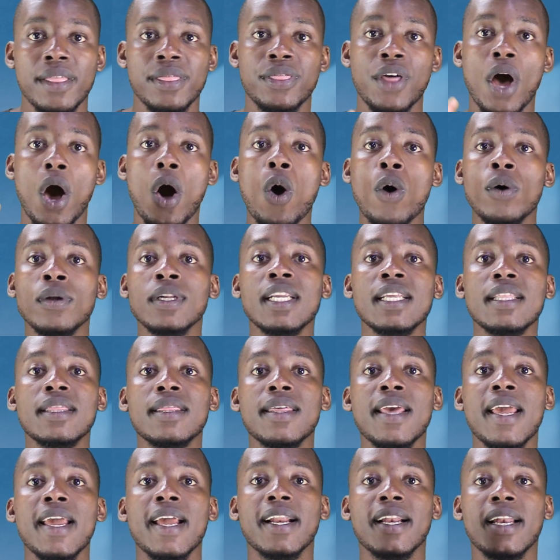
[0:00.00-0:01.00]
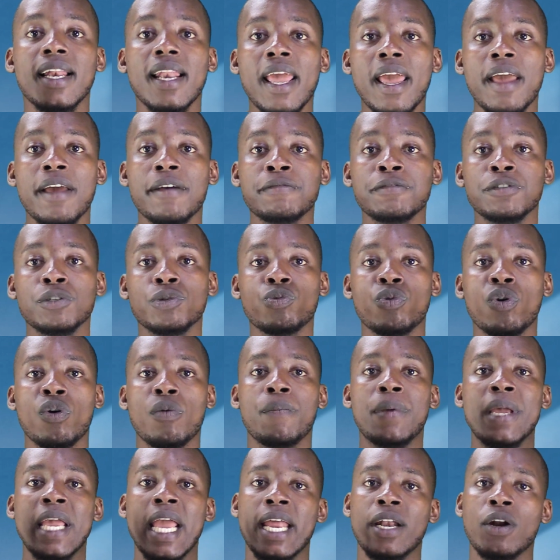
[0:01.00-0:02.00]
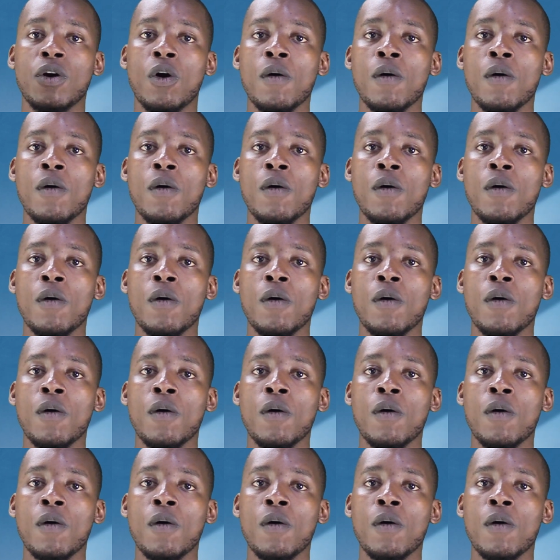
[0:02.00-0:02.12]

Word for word: The only thing left will be an